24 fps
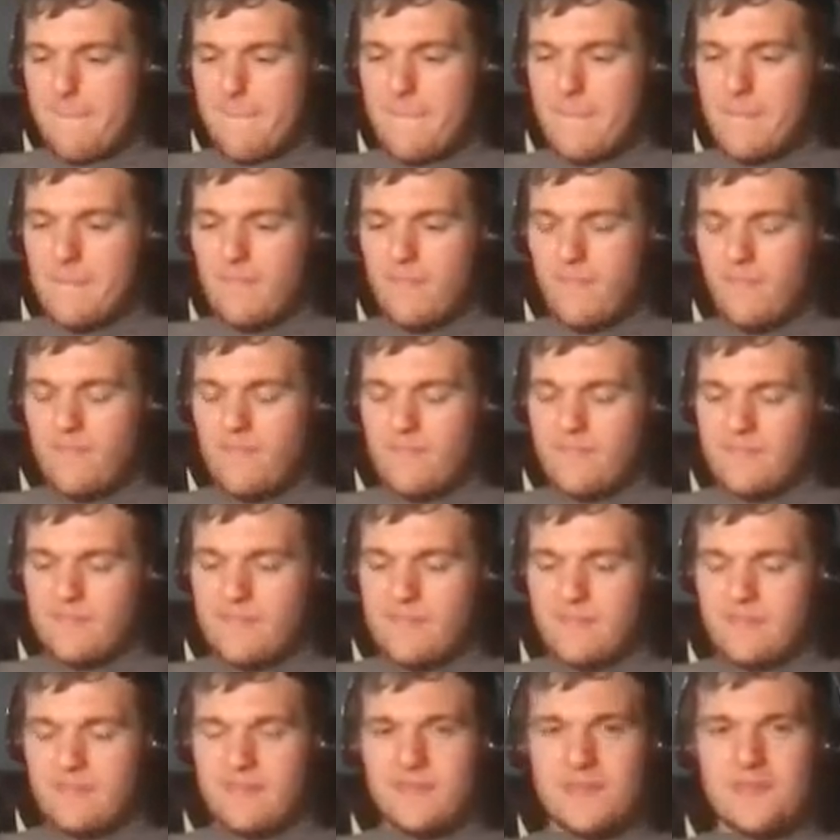
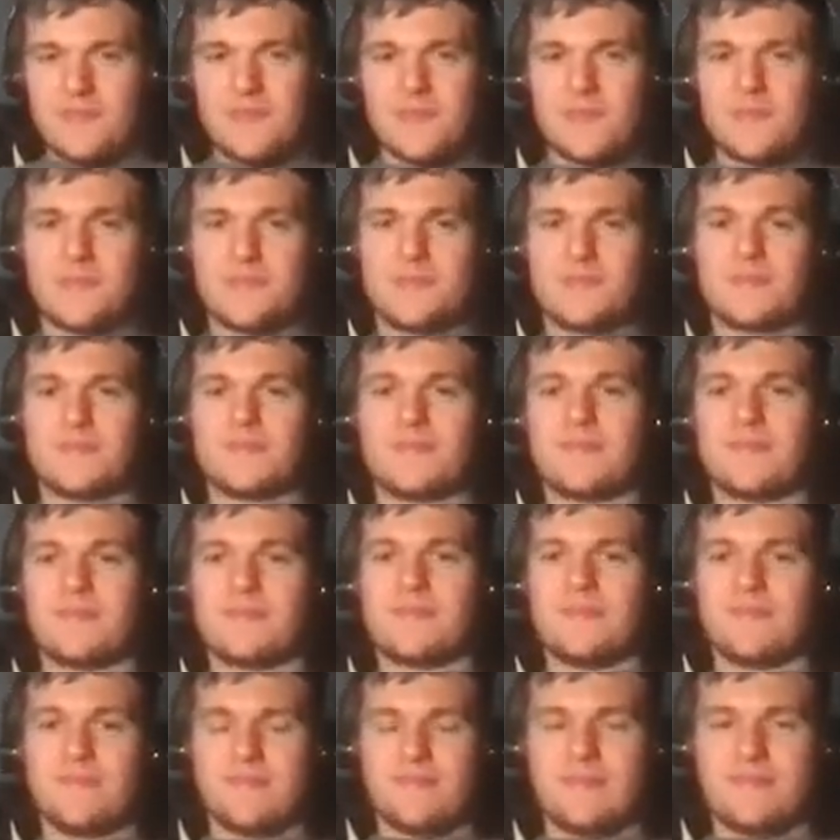
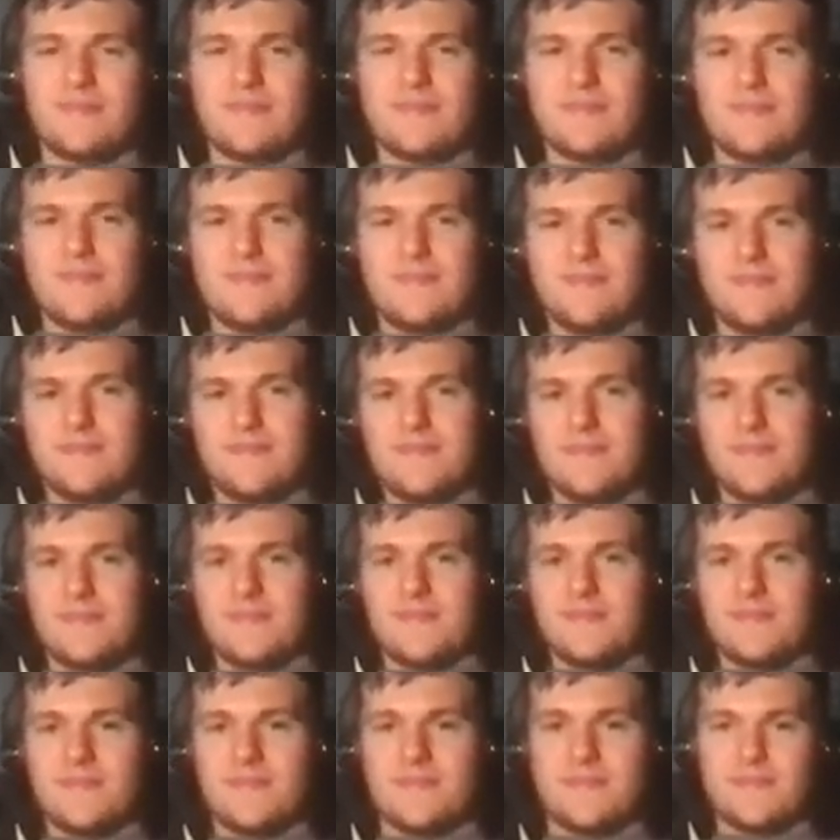
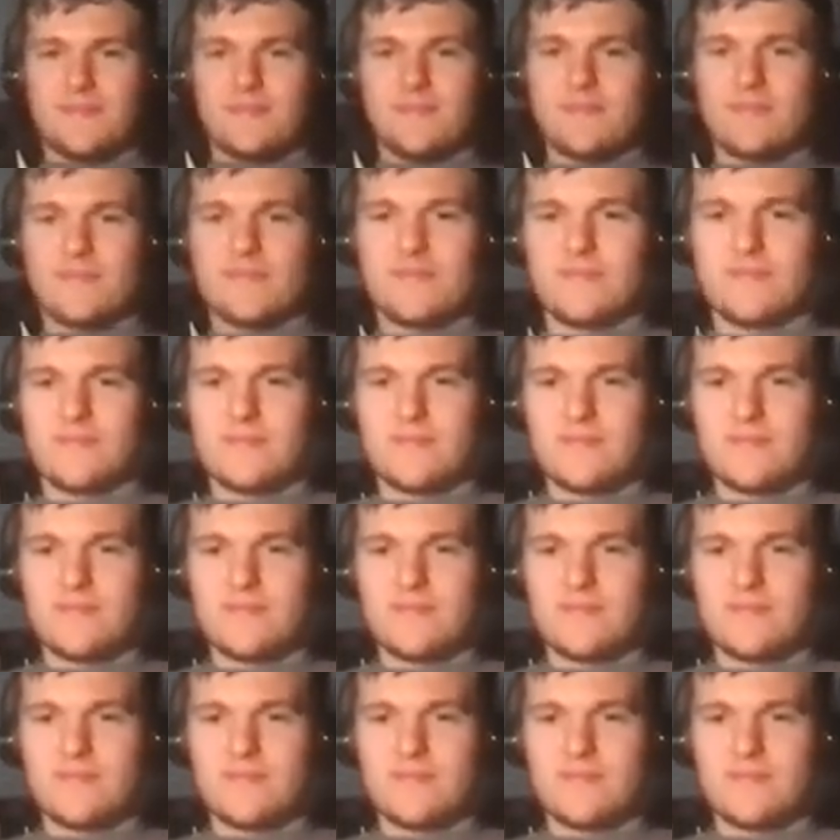[no speech]